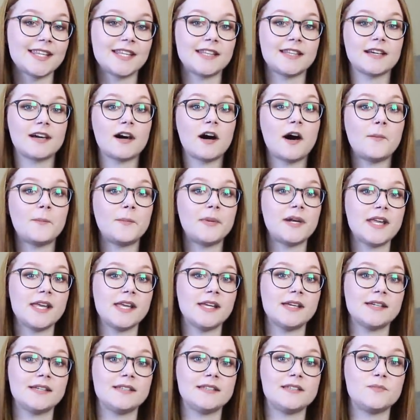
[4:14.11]
that the
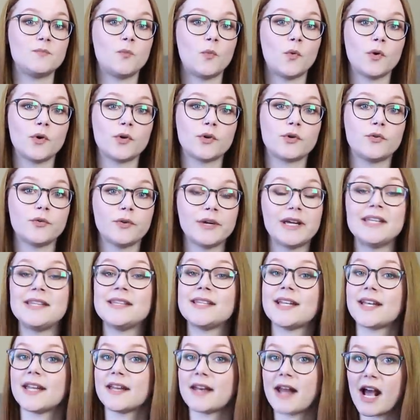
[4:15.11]
company is more green
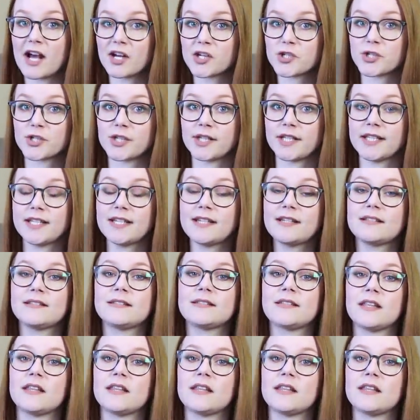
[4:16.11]
than it actually is,